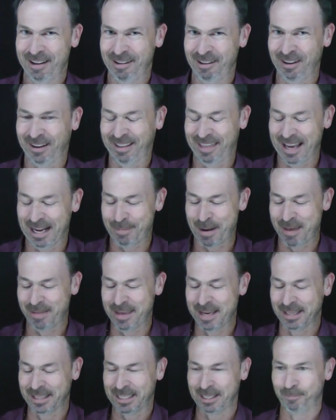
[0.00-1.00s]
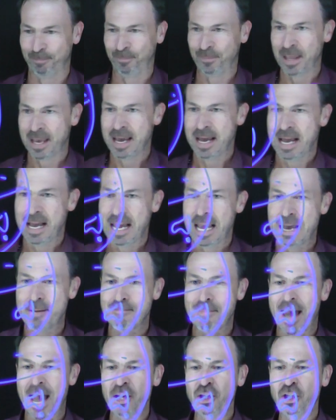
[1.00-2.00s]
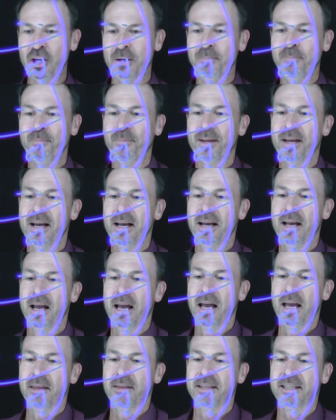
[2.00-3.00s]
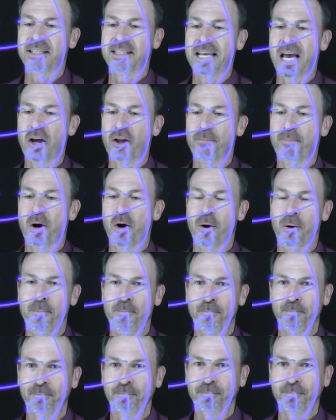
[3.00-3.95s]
Think about this. Imagine the South Pole.